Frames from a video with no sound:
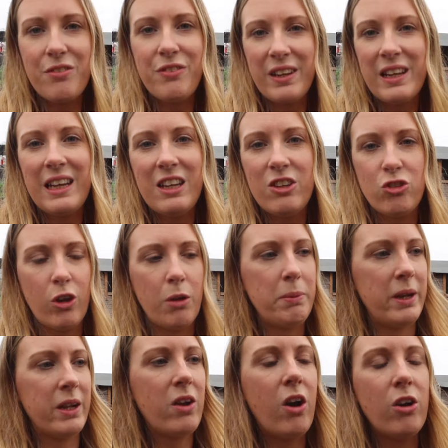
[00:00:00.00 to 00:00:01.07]
a fiddly job
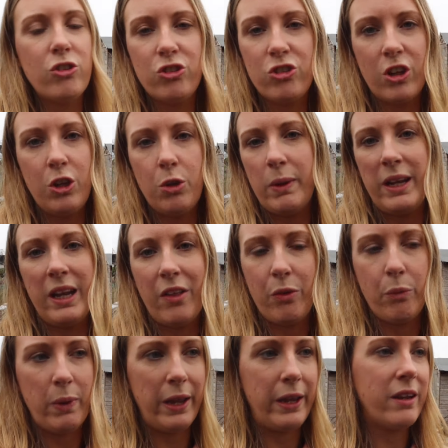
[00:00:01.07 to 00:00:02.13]
and I can't show you any
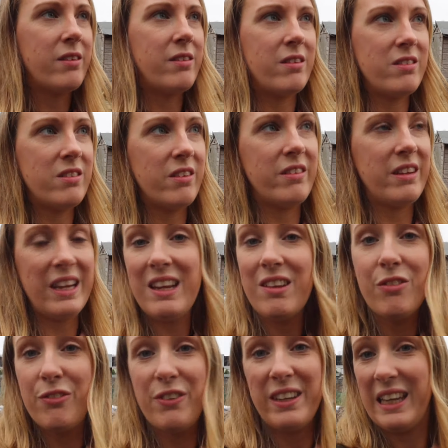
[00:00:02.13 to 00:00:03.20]
other way because it's just, it
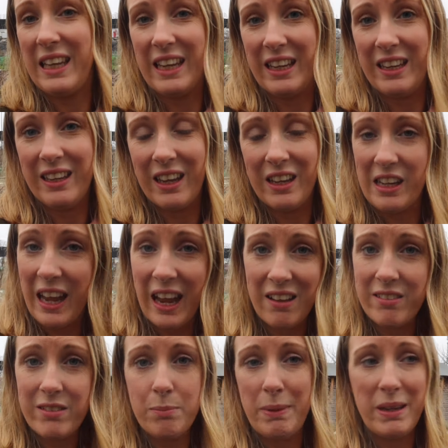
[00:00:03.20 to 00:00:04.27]
is fiddly and it
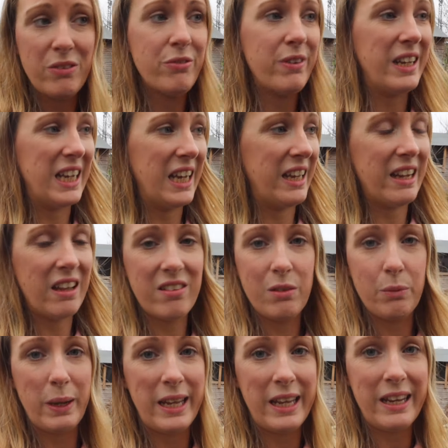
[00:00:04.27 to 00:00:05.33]
has to be fiddly. That's
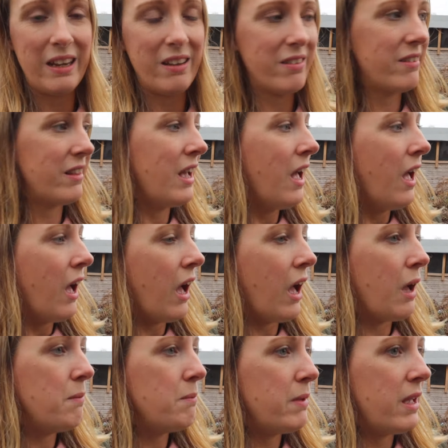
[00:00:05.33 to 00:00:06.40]
the way it is.
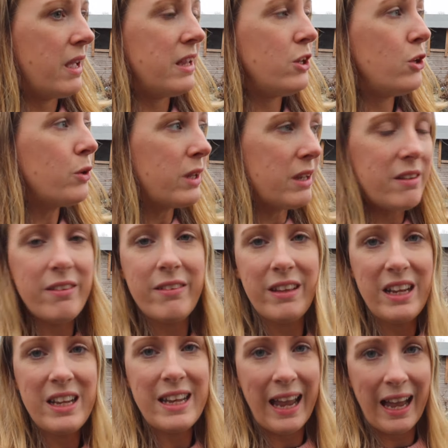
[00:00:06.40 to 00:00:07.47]
You can
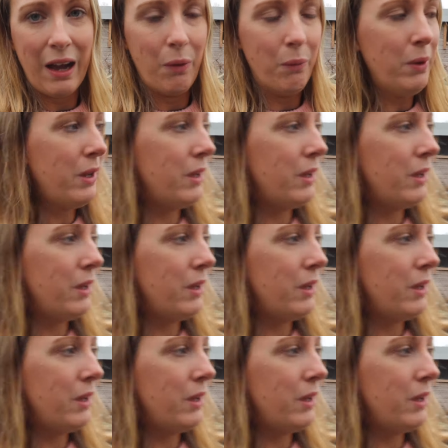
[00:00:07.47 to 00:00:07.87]
see now,